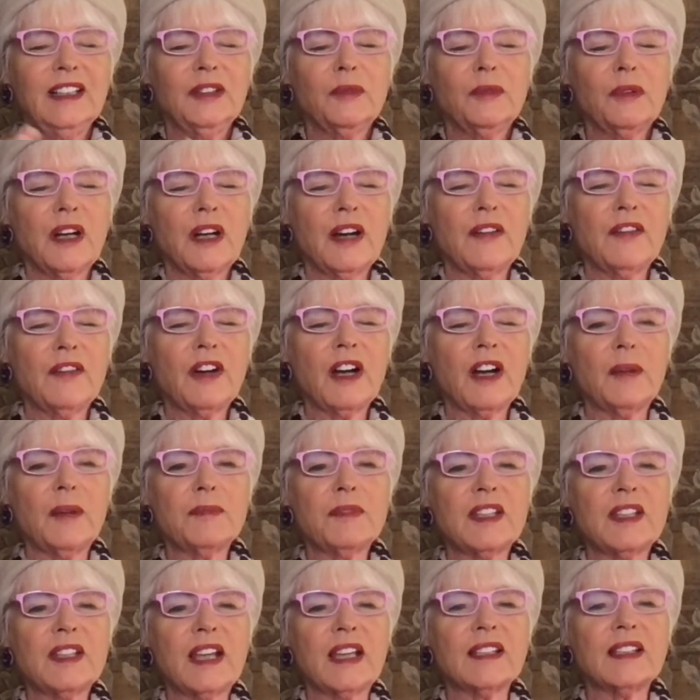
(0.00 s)
Wherever
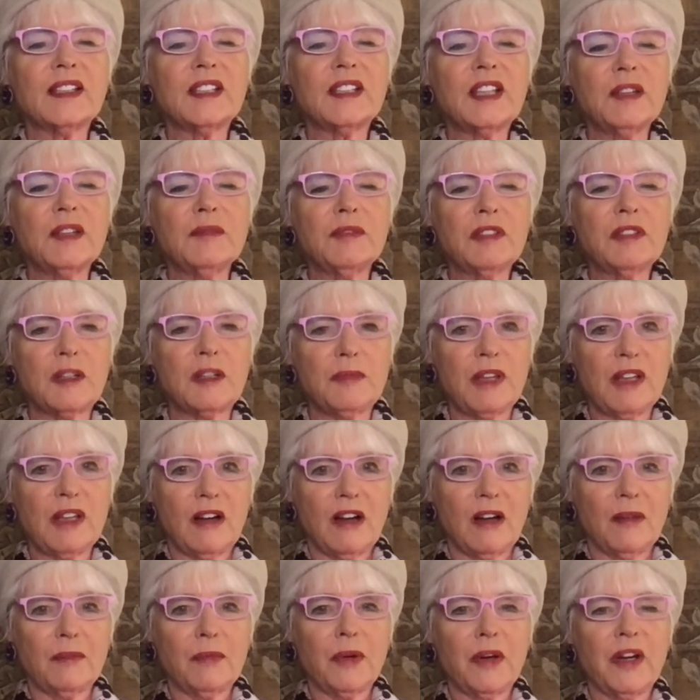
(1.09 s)
upset seems to be
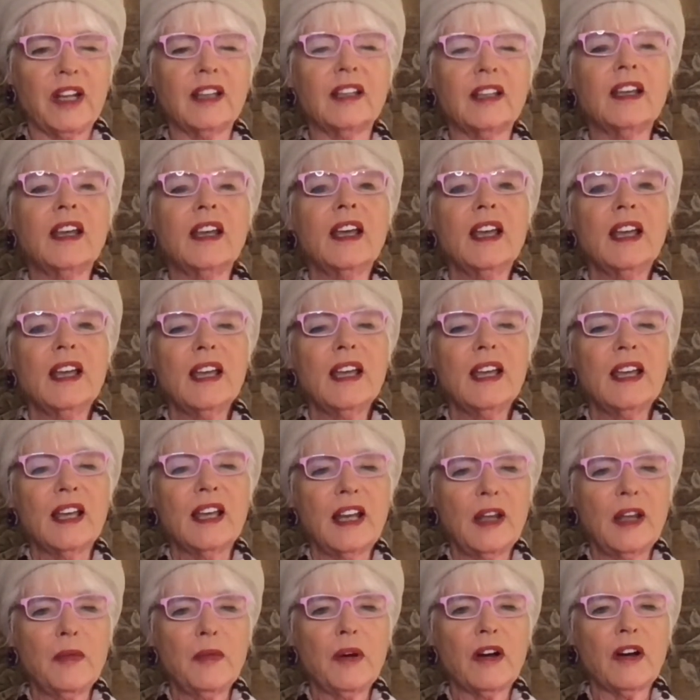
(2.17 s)
operating
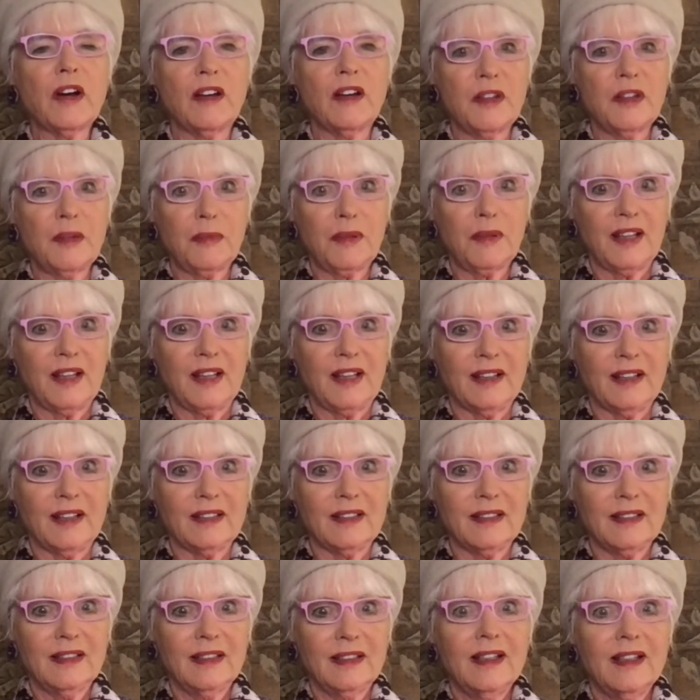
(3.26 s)
anywhere on the planet,
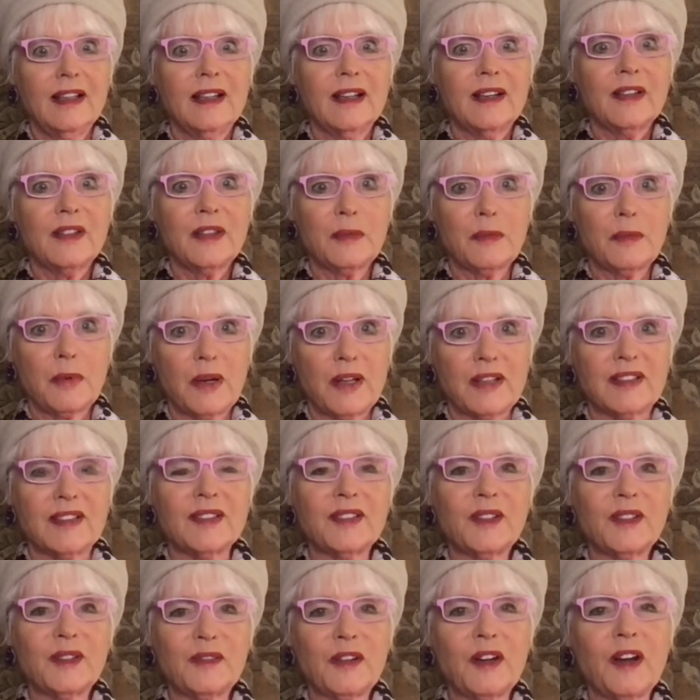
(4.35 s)
the
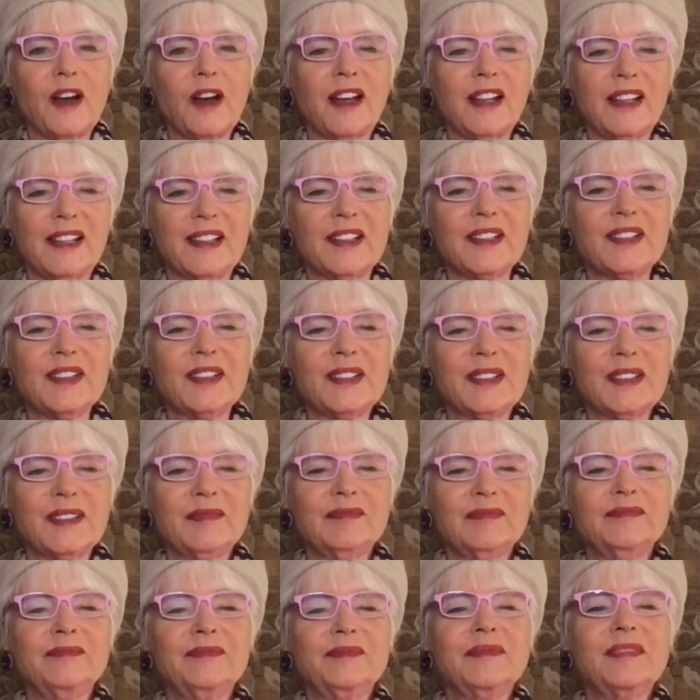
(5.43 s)
presence of God is.
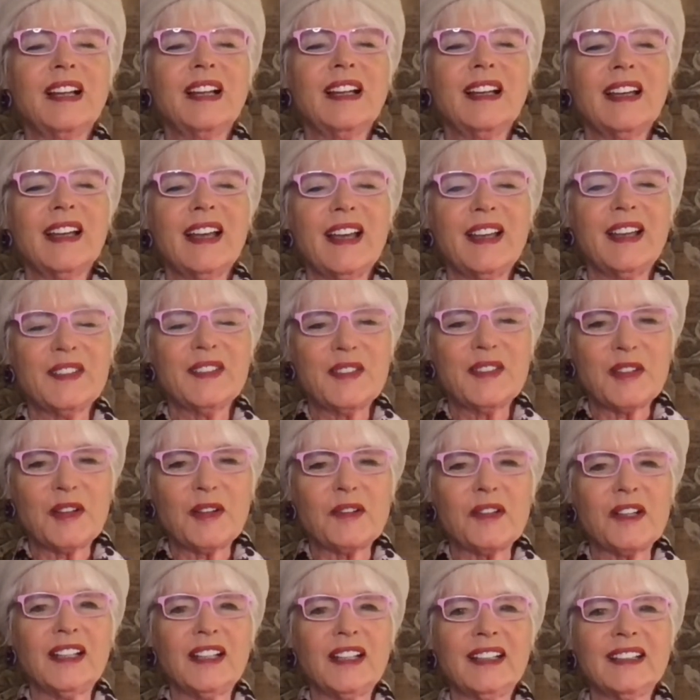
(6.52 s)
And so
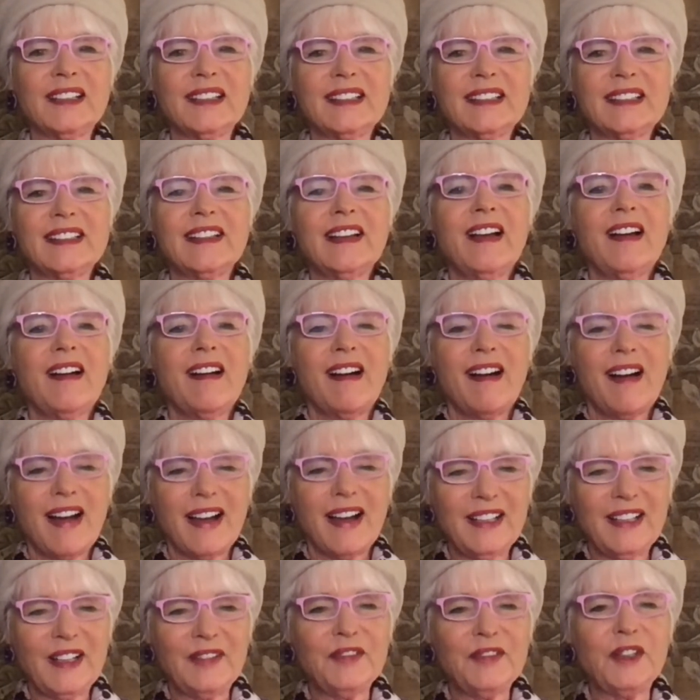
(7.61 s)
it is. I
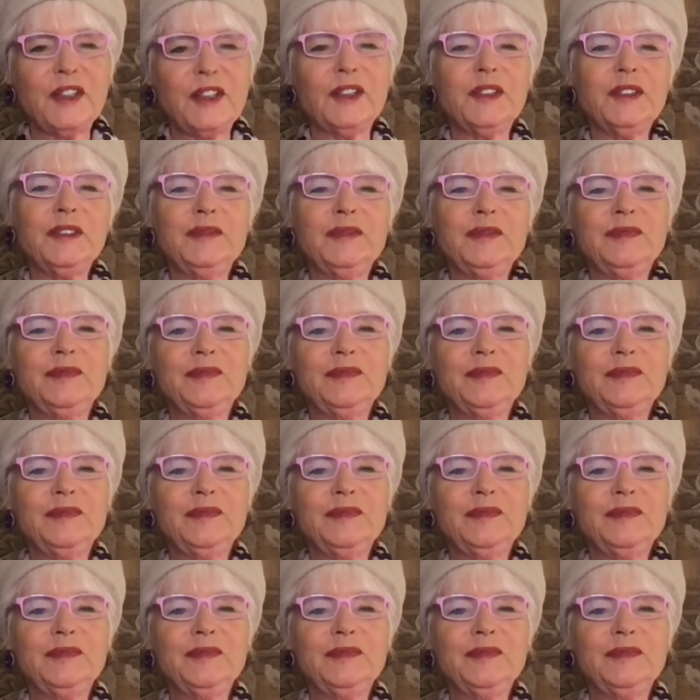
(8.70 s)
love you.